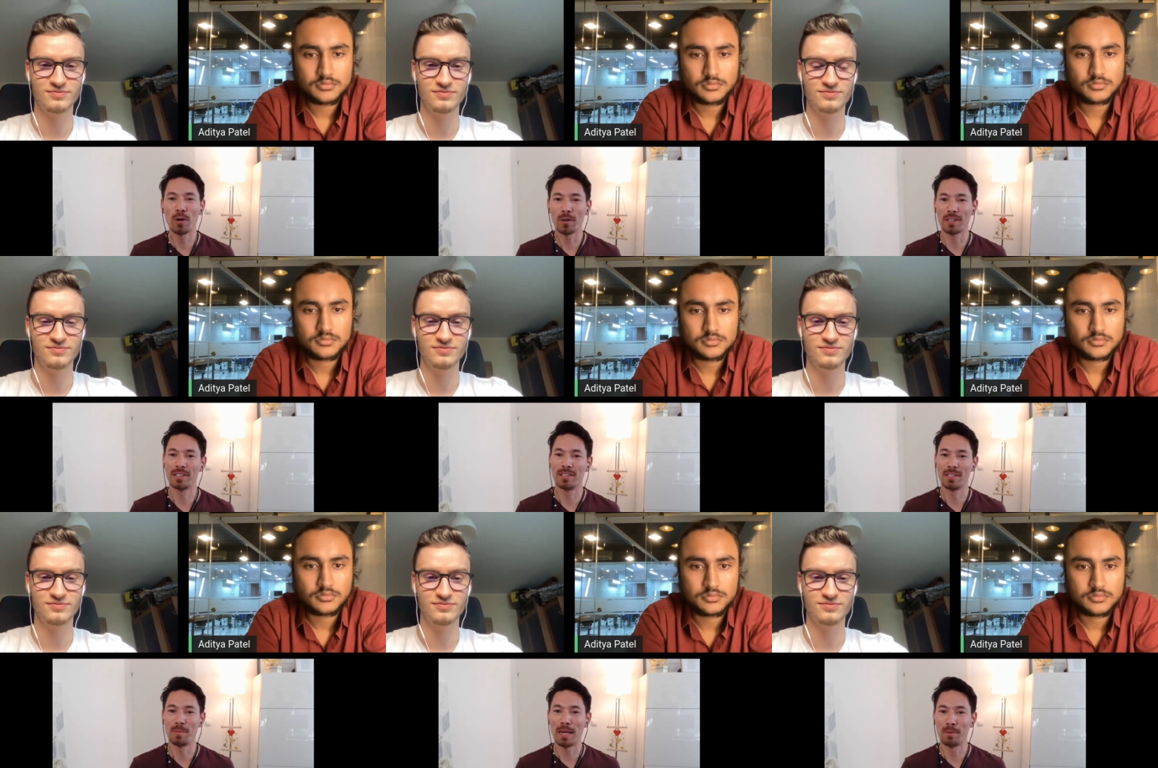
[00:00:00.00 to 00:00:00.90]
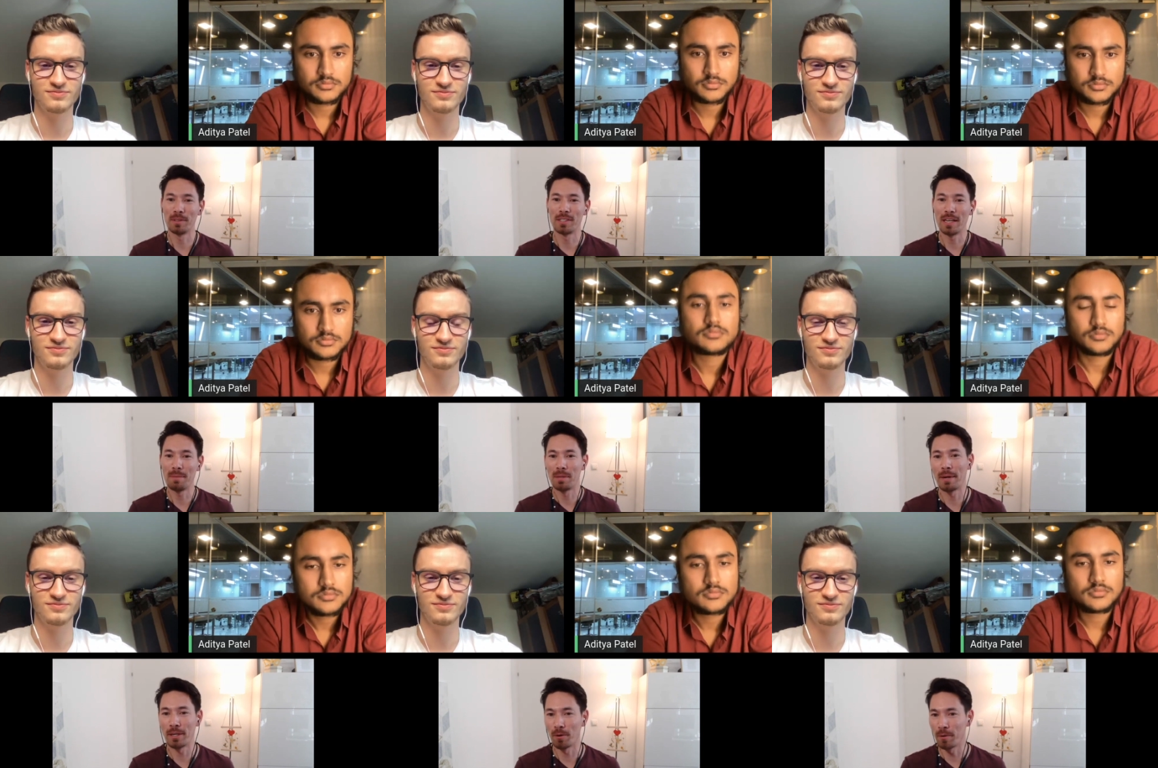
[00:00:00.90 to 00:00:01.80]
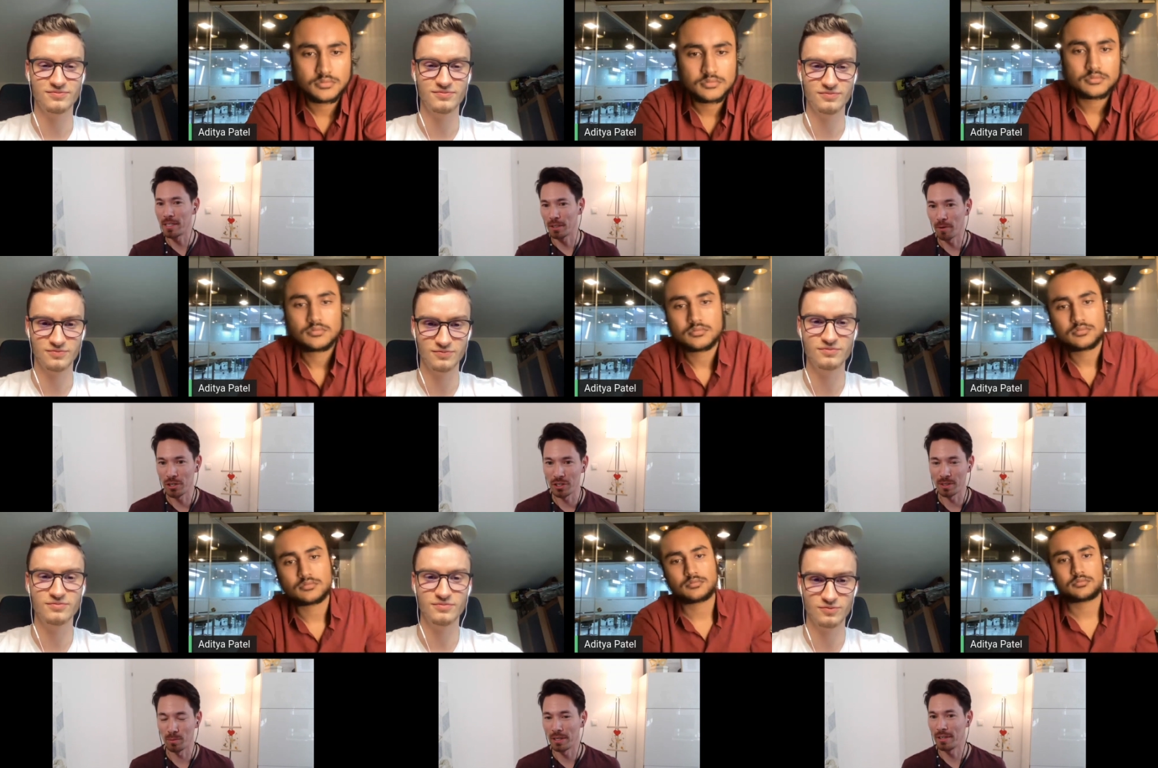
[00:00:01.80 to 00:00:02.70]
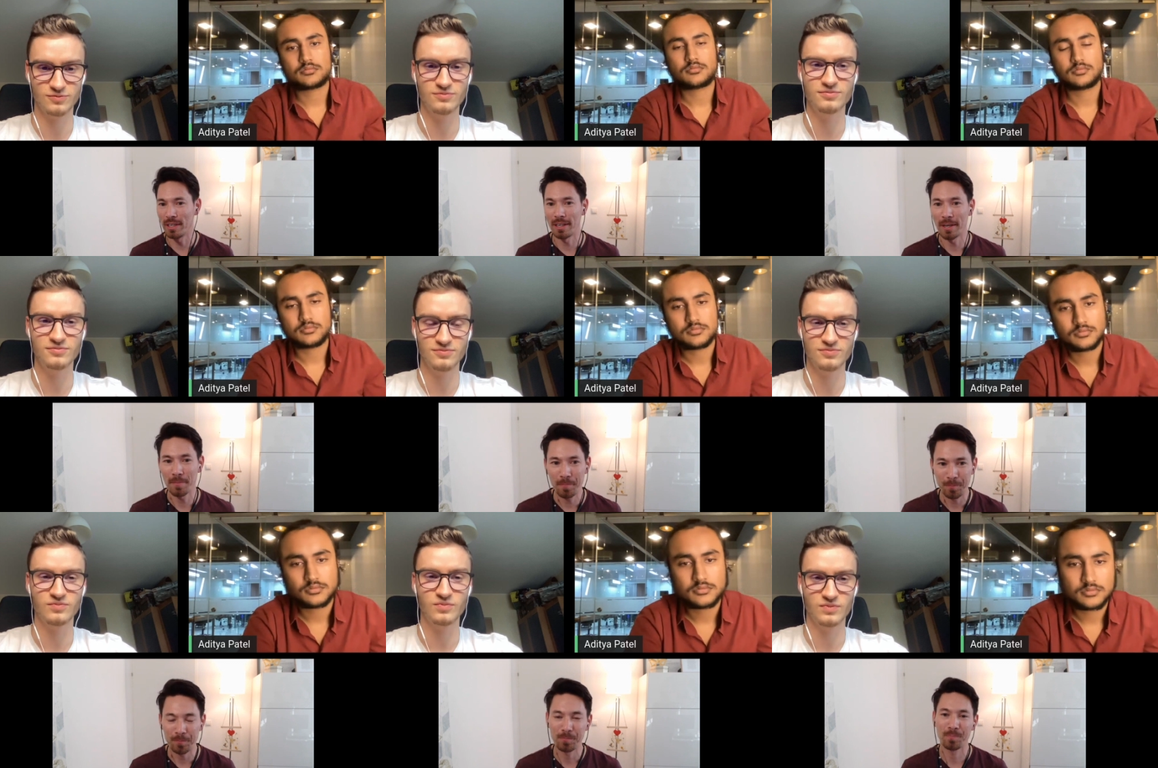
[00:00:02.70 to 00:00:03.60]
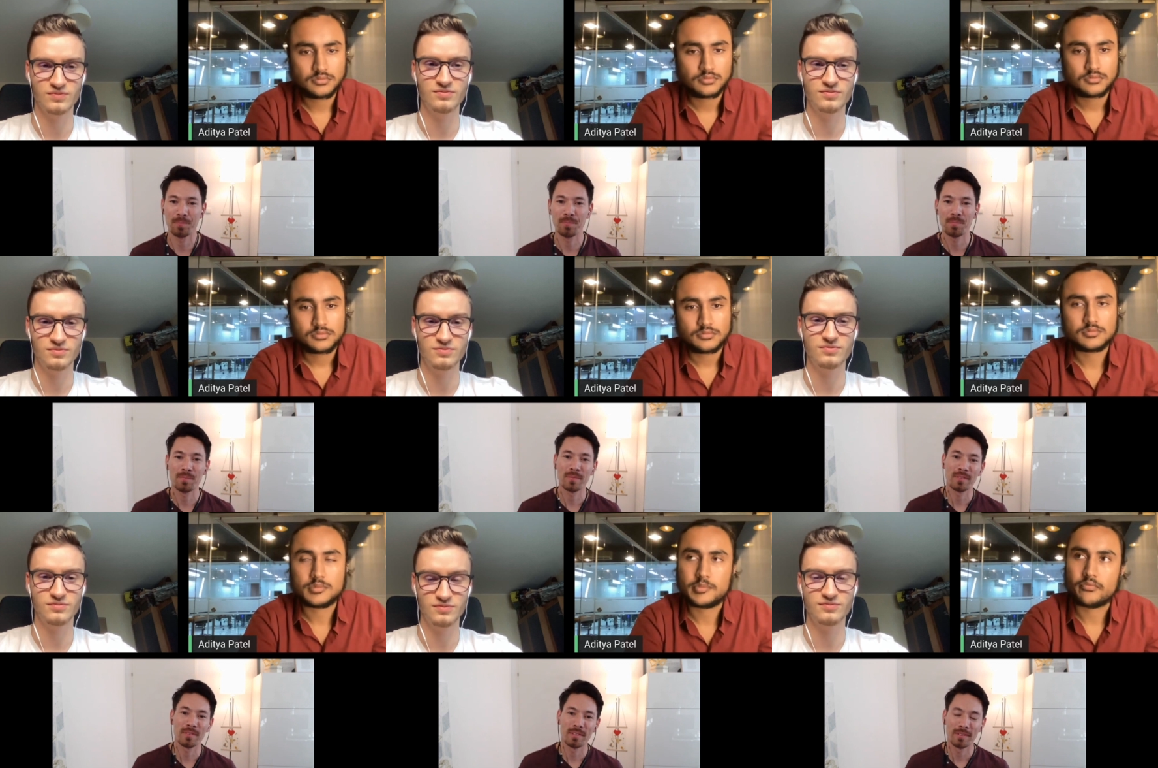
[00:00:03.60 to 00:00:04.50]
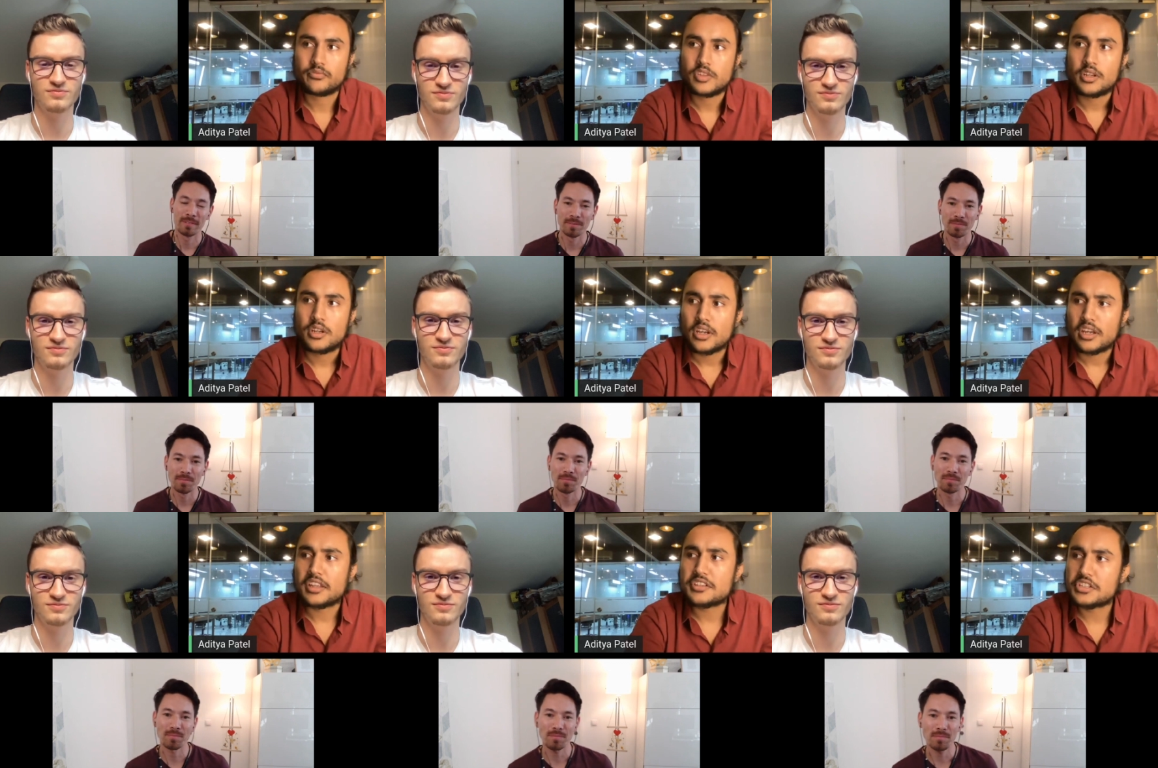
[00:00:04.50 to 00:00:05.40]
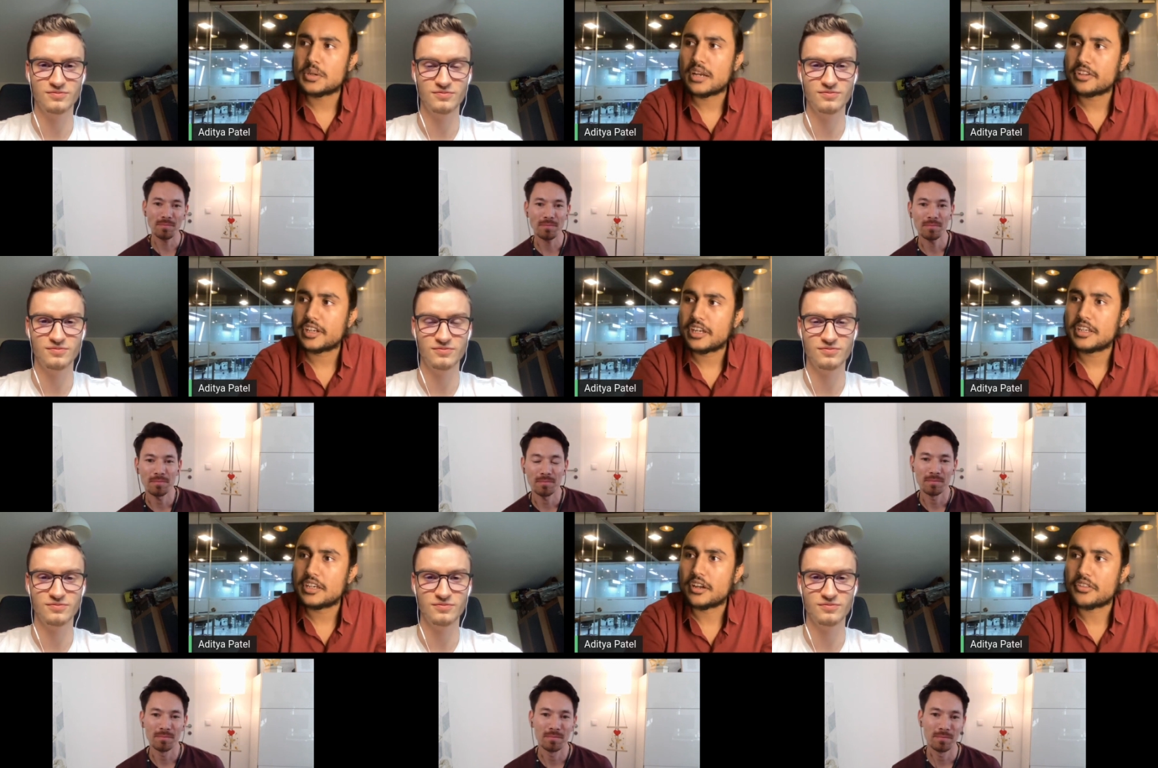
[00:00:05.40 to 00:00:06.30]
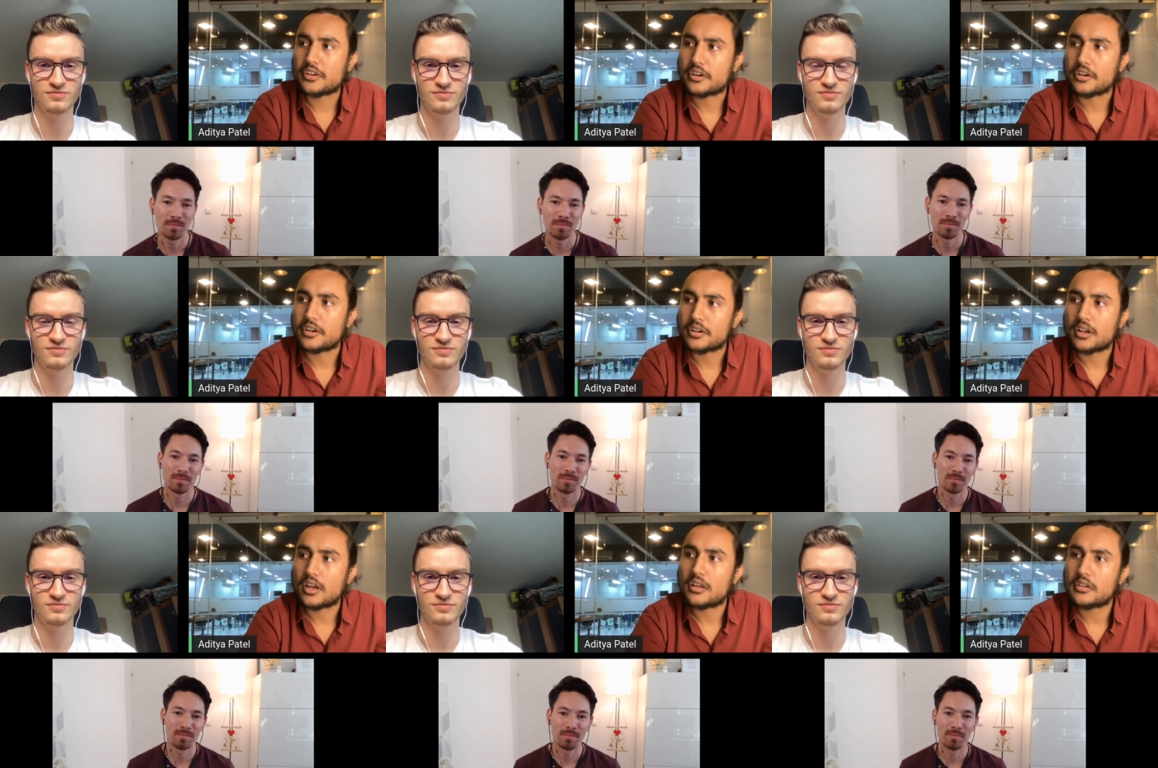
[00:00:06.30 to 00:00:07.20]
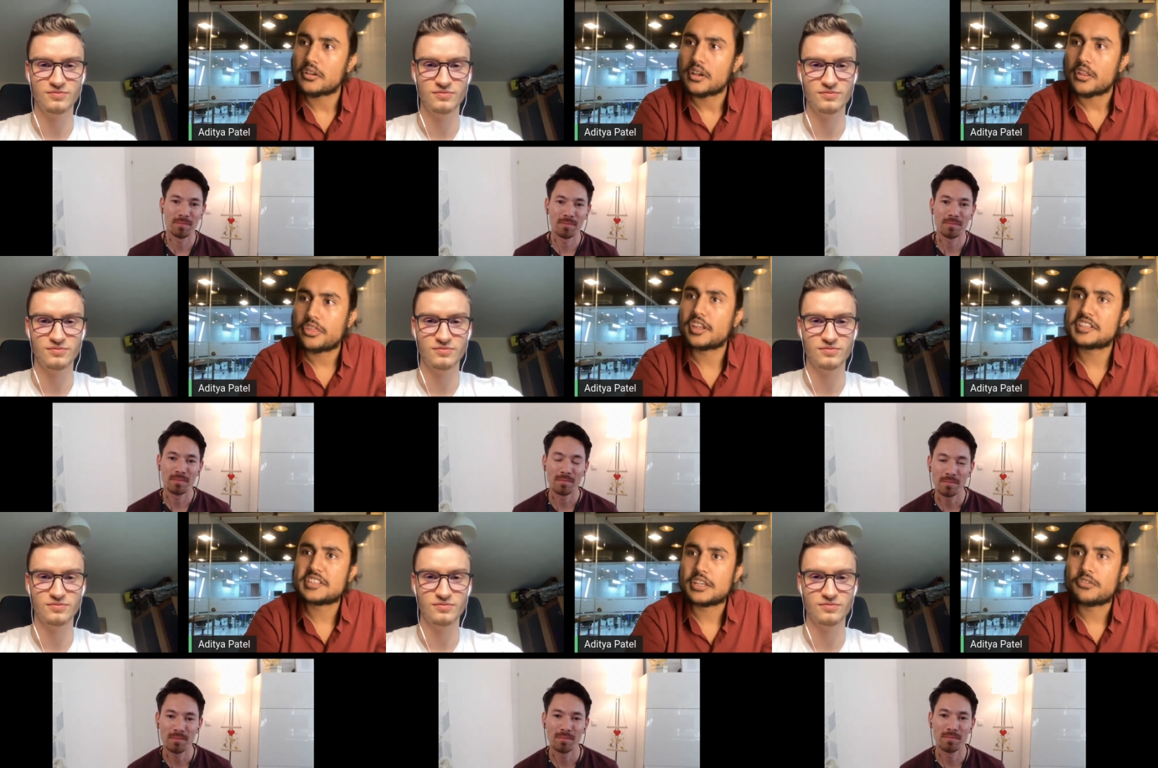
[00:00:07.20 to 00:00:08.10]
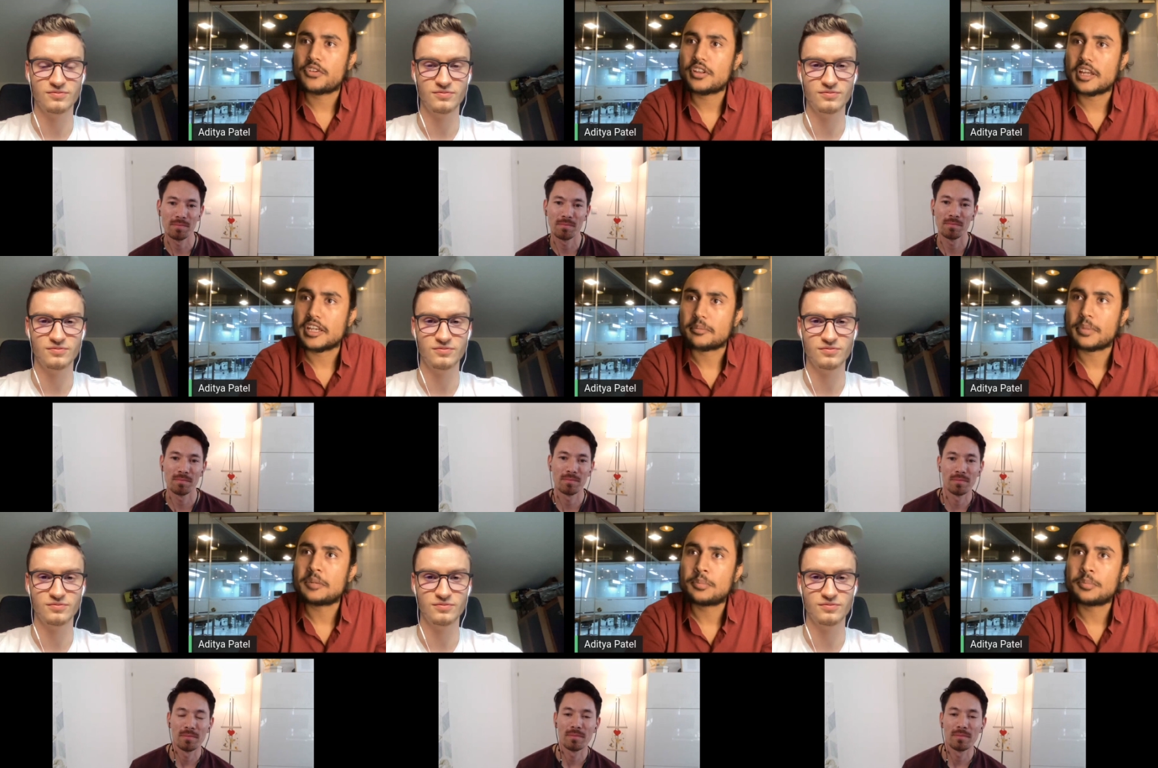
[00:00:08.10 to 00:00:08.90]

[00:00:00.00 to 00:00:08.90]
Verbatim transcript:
Speaker 1: hooks to be able to implement your own integrations when you need it.
Speaker 2: Mm-hmm. And do you have like any other things that you feel like